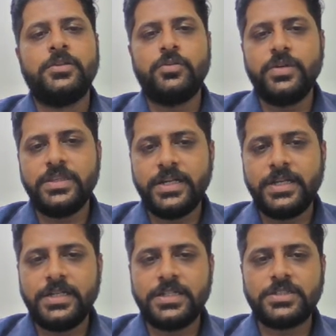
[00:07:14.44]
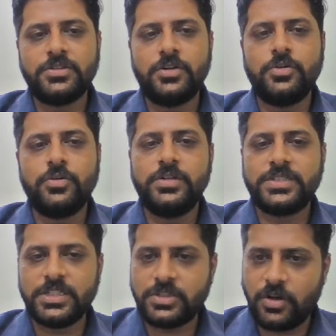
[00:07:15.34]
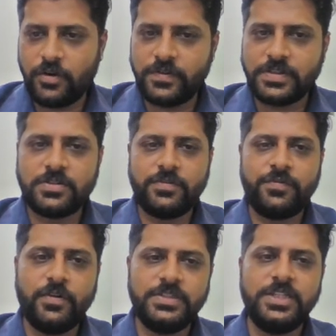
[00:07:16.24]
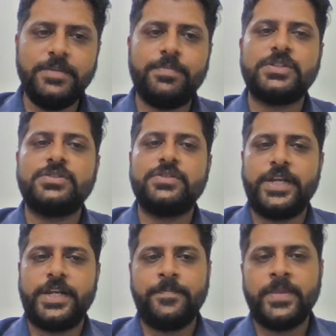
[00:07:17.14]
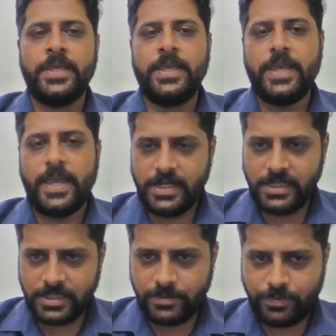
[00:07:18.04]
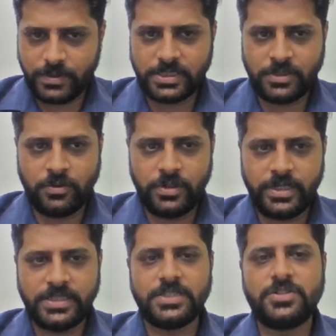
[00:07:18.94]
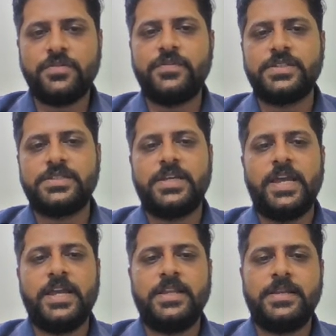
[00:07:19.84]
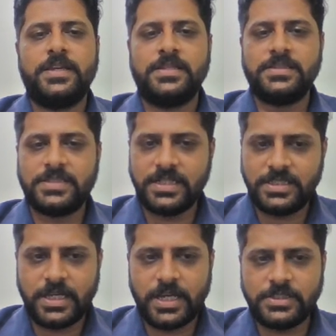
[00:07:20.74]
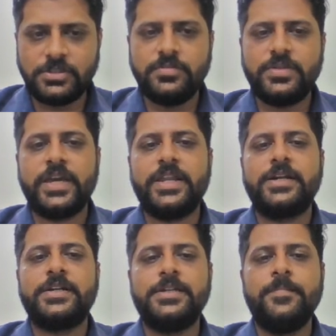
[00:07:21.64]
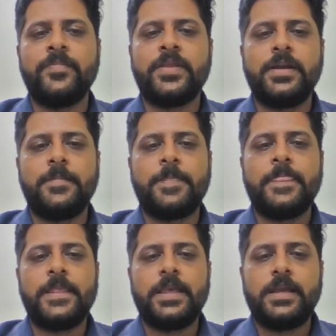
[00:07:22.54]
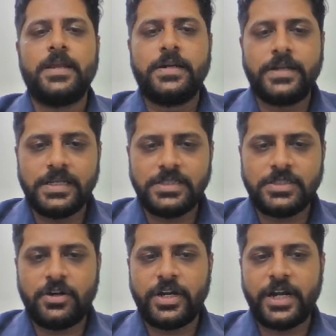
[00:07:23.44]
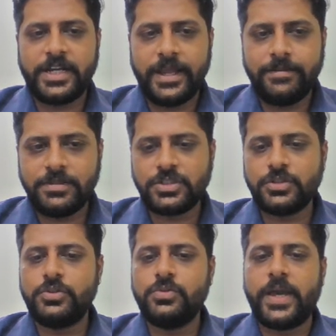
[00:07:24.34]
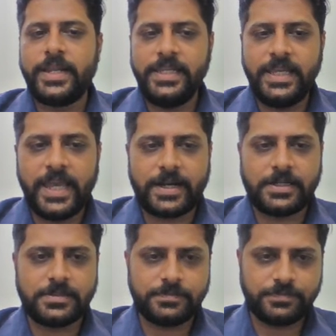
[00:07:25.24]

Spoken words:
knowing that he does not hold such office, or falsely personate any other person holding such office, and in such assumed character does or attempts to do any act